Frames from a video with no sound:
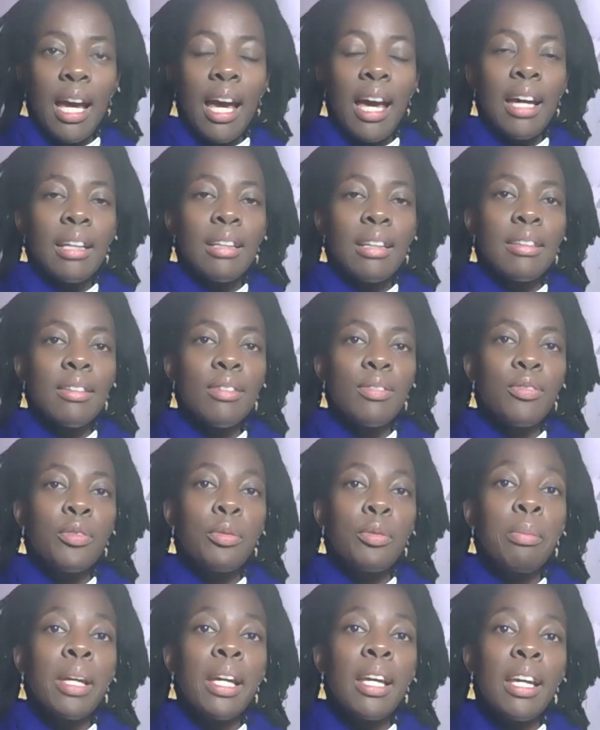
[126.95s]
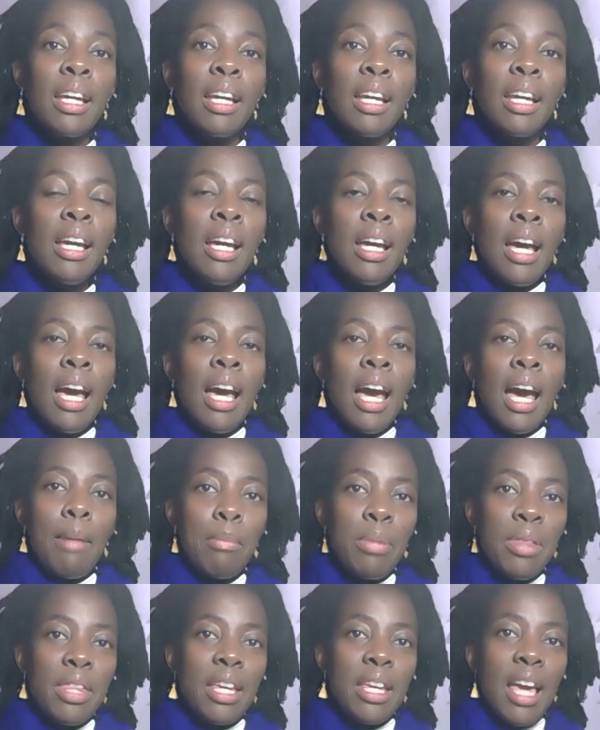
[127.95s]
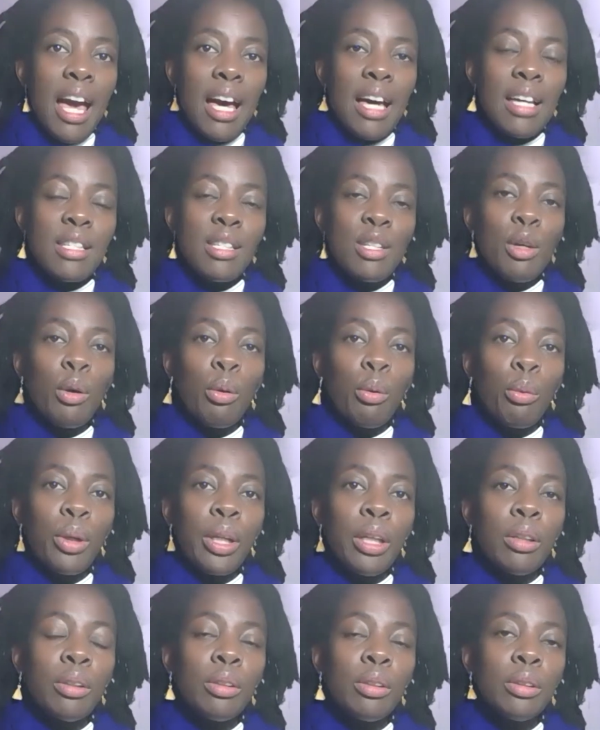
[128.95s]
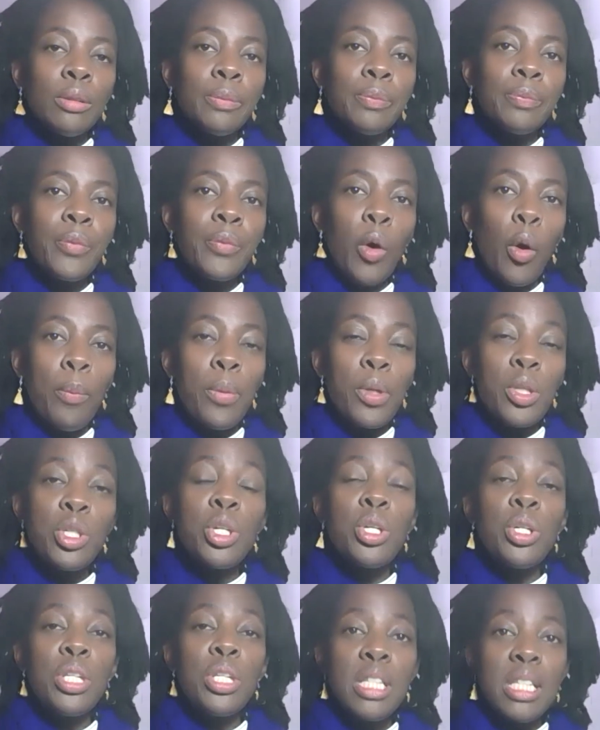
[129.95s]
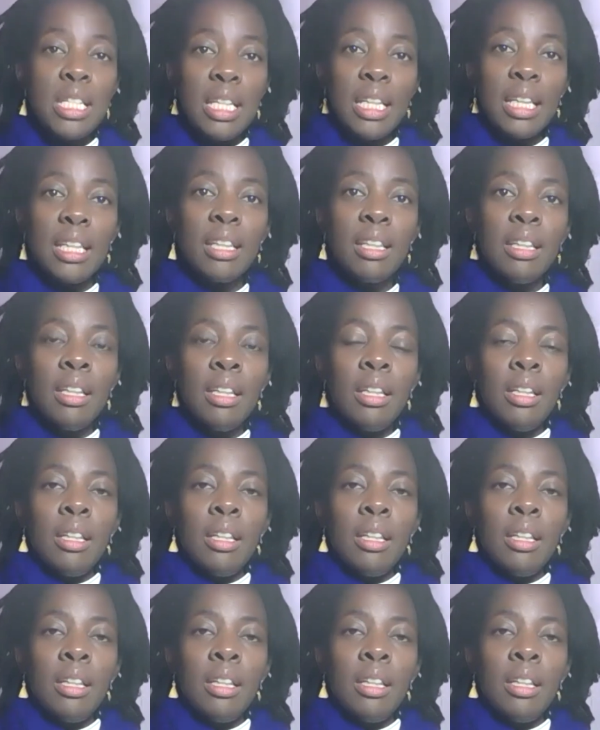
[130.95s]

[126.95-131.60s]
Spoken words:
And for me, empathy has a real opportunity